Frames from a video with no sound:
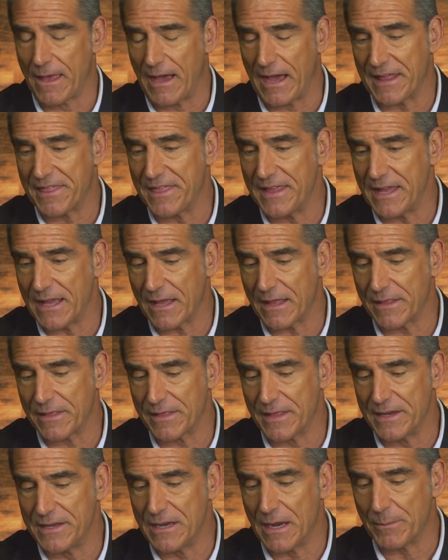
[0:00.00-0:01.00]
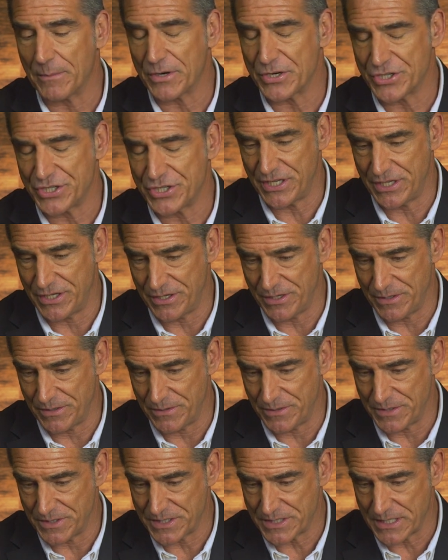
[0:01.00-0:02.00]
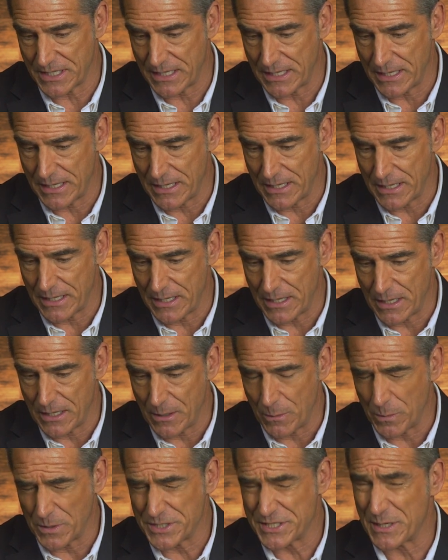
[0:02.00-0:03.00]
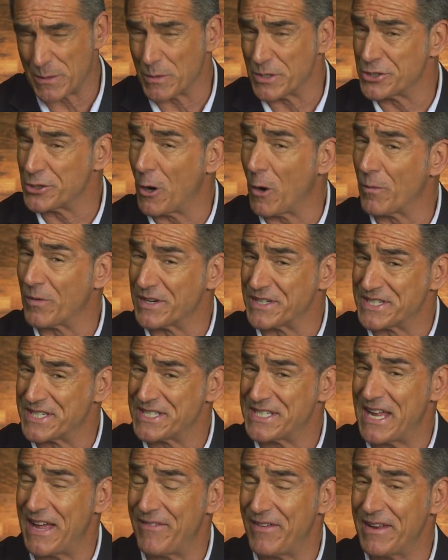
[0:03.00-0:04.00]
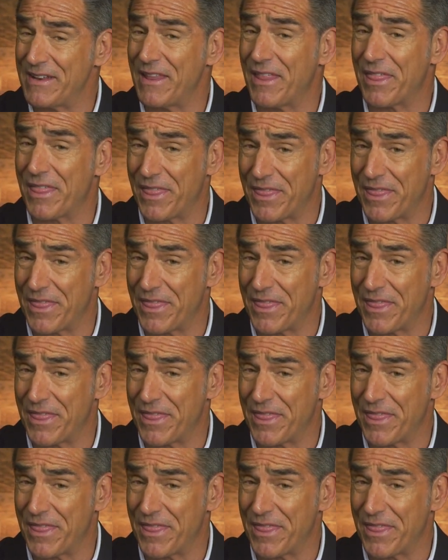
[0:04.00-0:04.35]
I think the number used was there was over 7